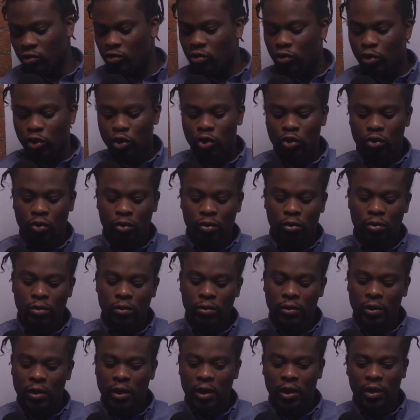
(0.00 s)
crucial
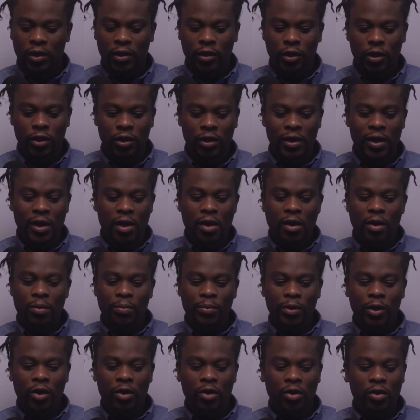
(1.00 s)

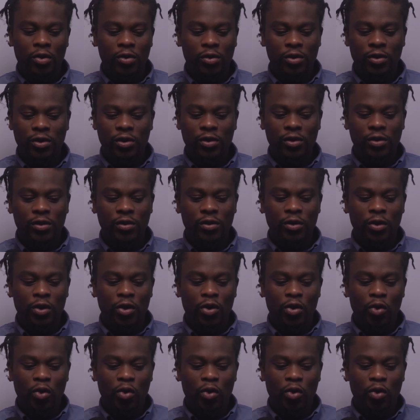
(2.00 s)
because